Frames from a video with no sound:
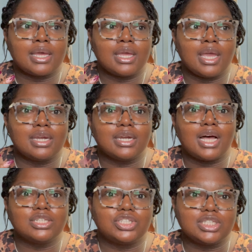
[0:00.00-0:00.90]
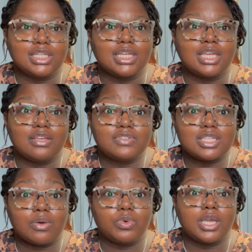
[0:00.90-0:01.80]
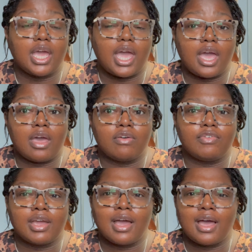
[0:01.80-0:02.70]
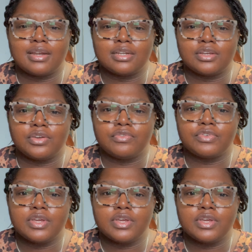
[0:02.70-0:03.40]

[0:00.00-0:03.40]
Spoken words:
acknowledging the gifts that we have and kind of